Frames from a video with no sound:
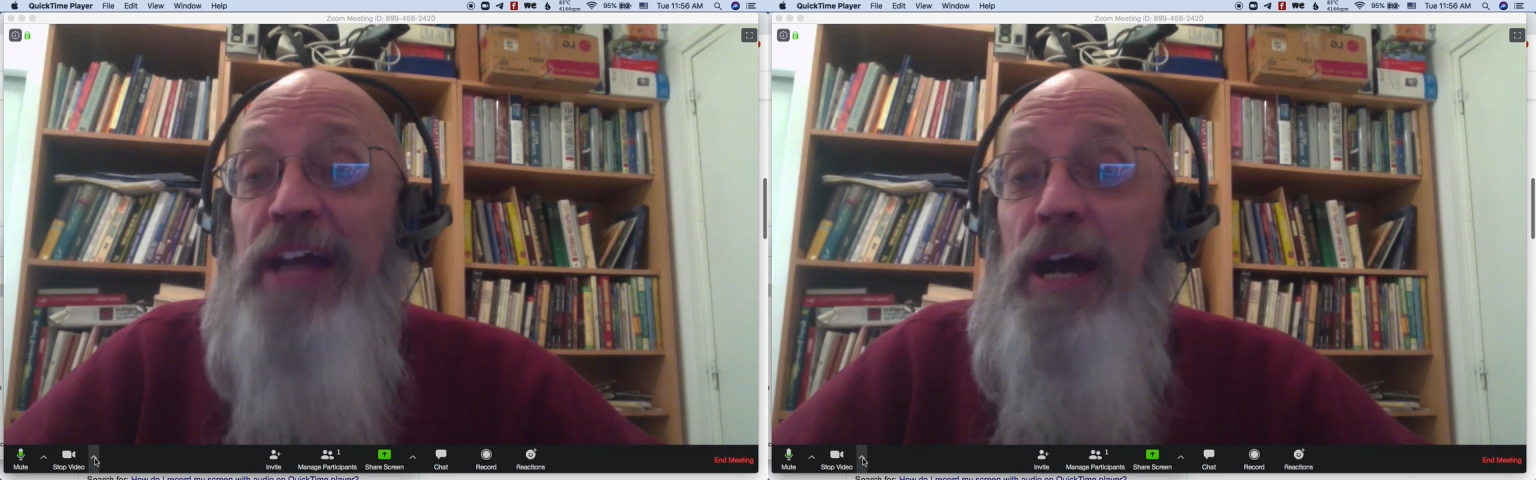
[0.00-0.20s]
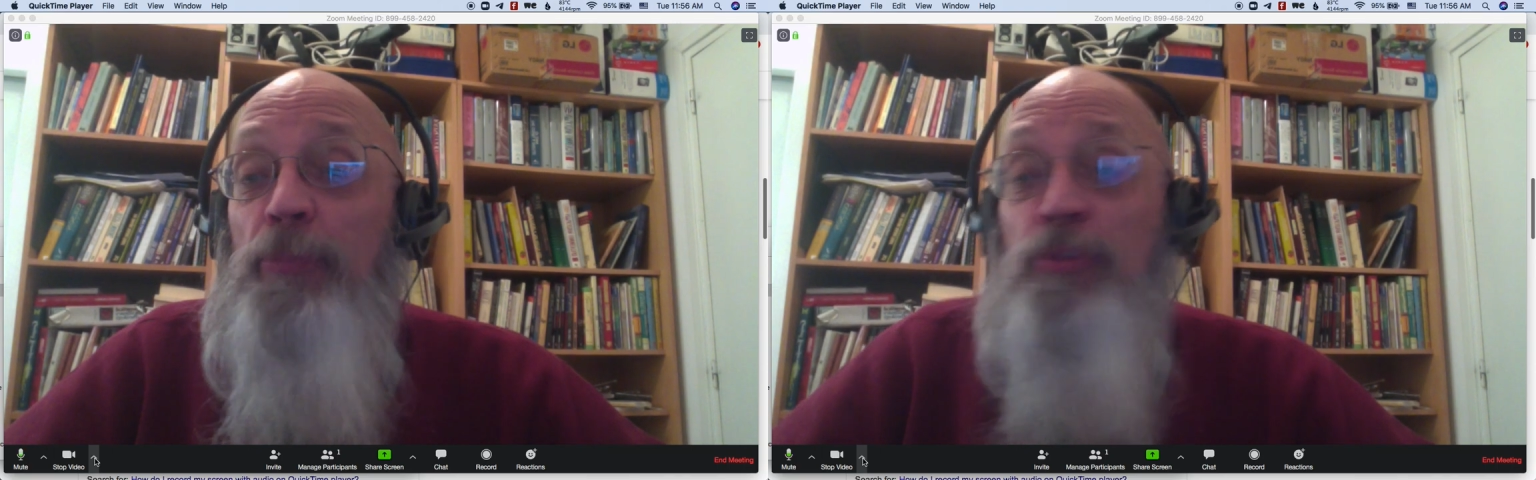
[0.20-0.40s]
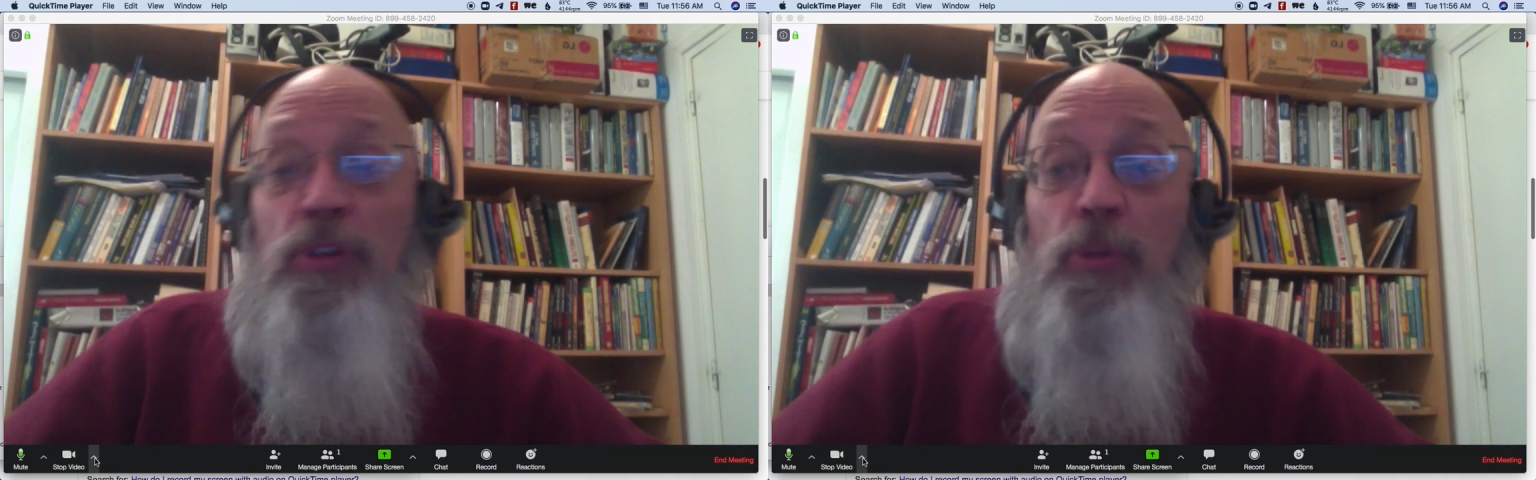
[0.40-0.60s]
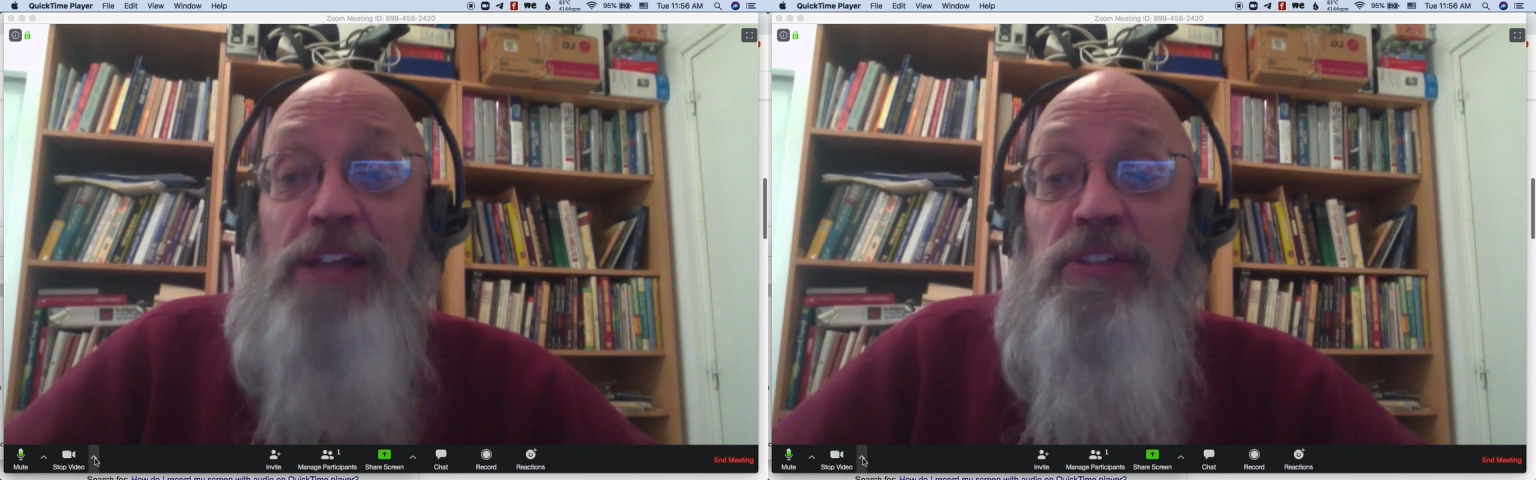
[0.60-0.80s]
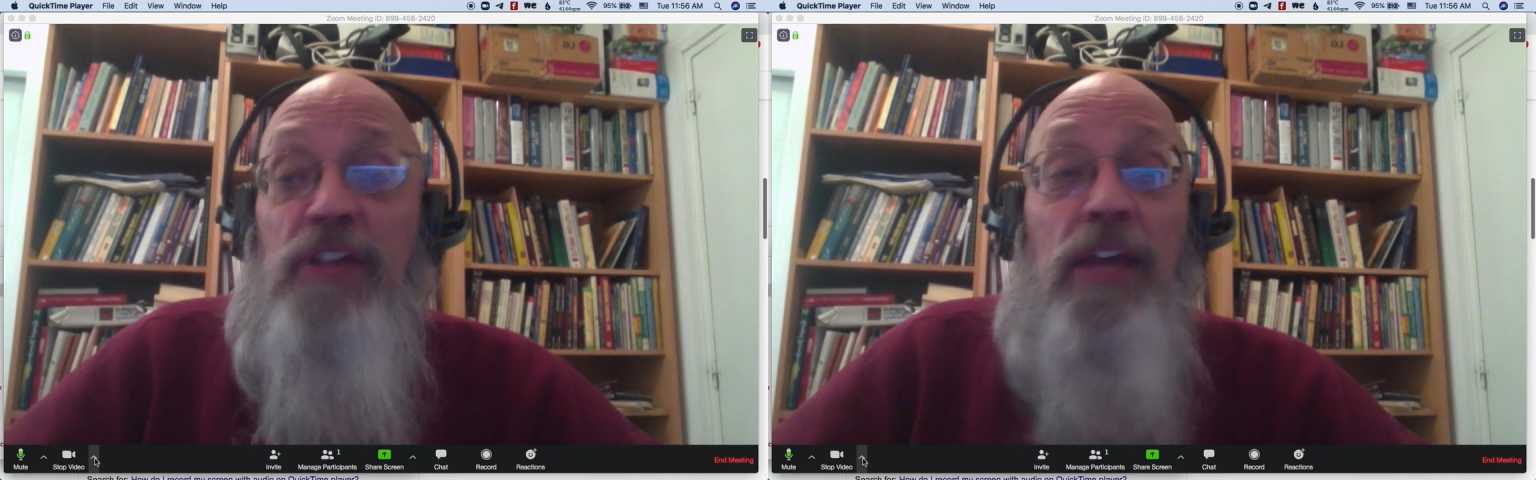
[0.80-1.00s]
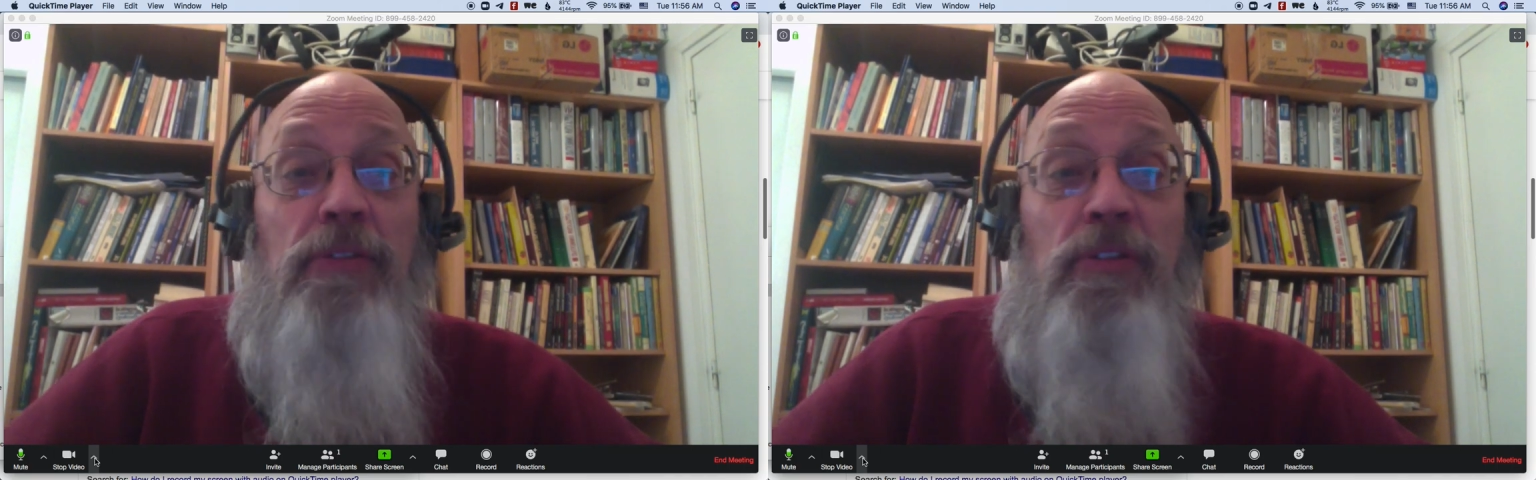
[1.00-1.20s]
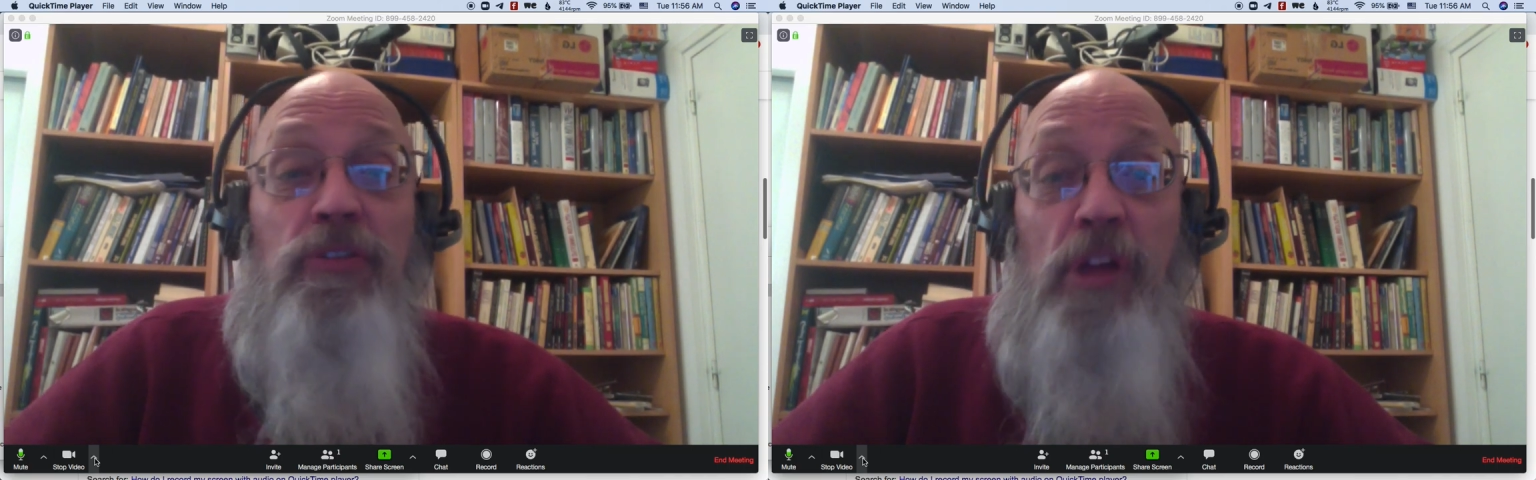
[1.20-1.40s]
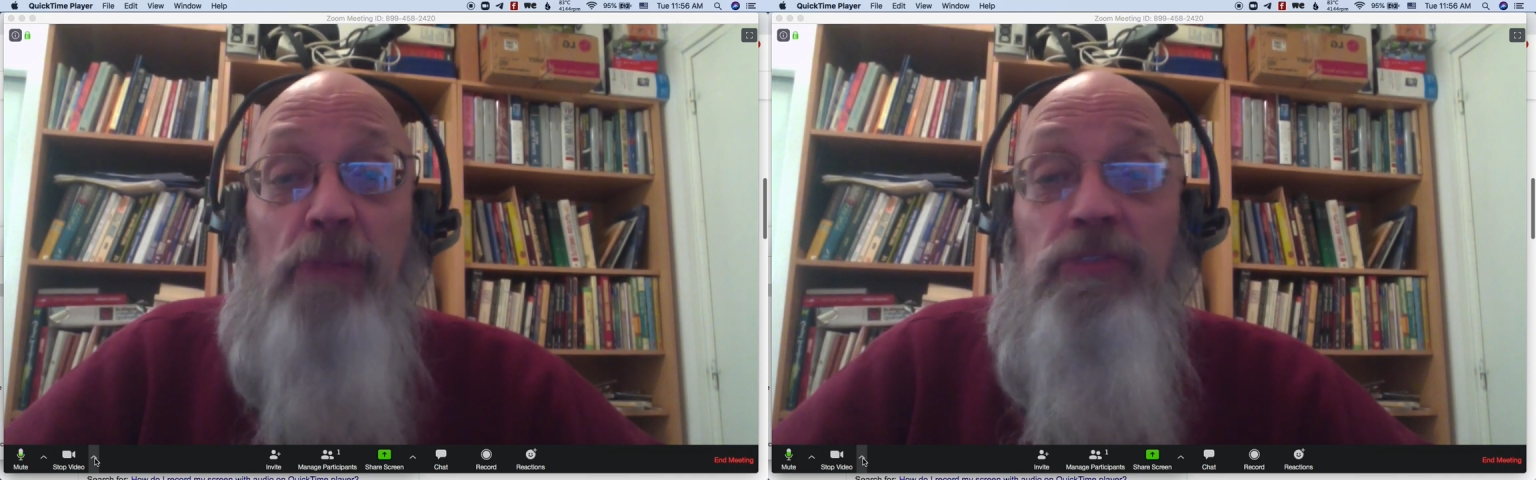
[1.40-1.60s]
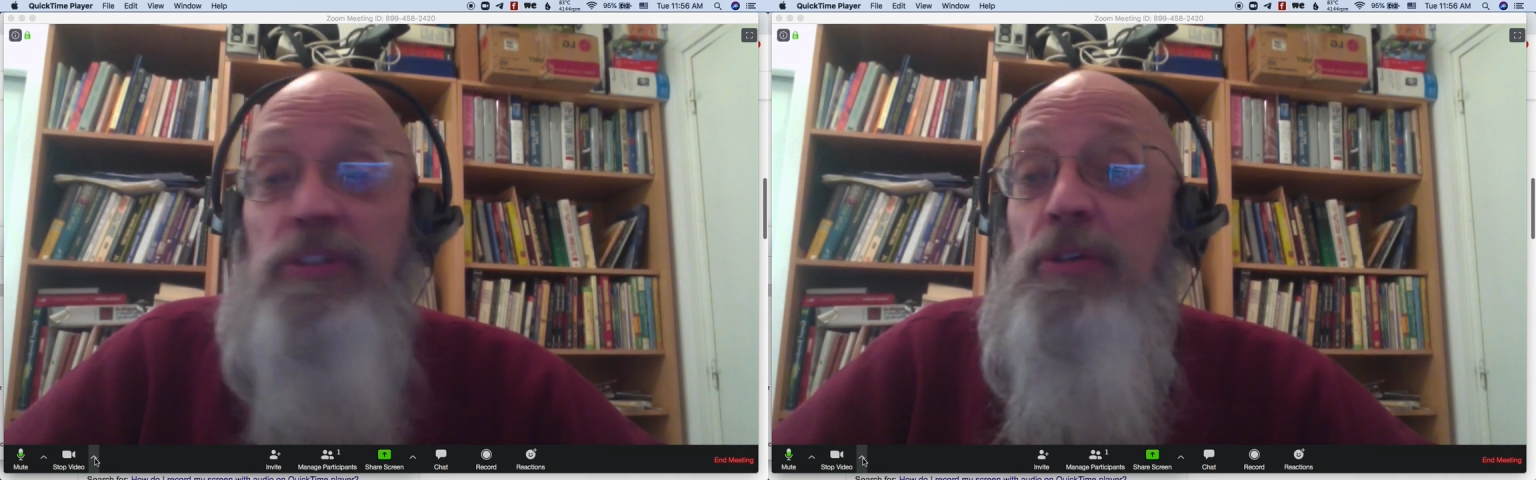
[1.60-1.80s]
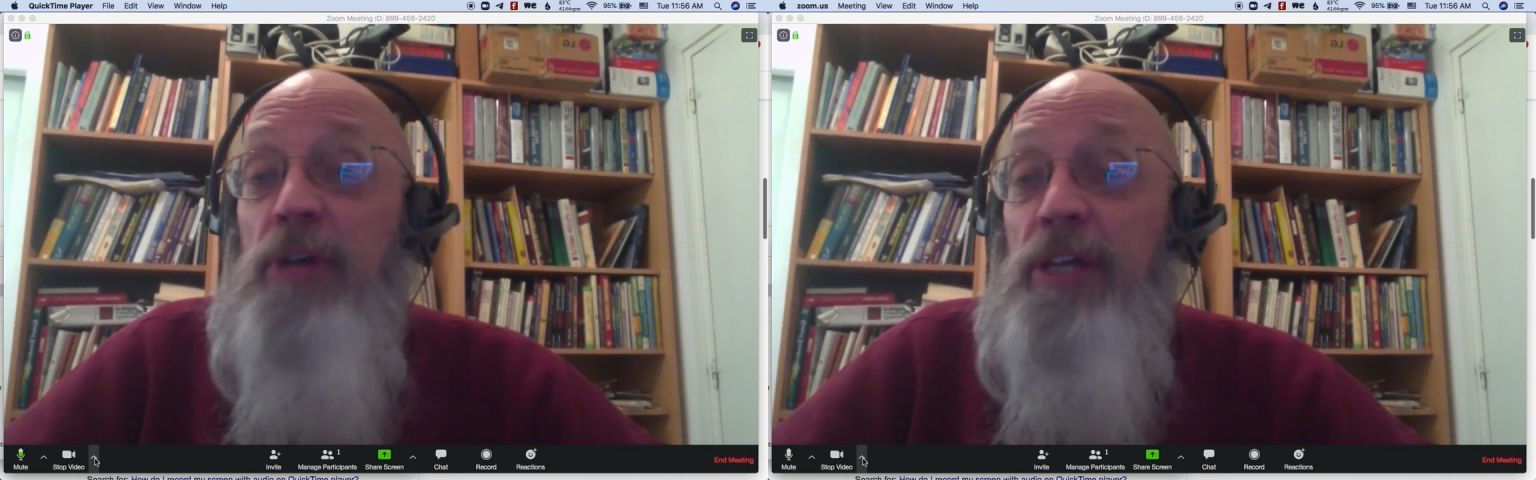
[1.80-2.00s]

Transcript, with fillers: up to the right side of the stop video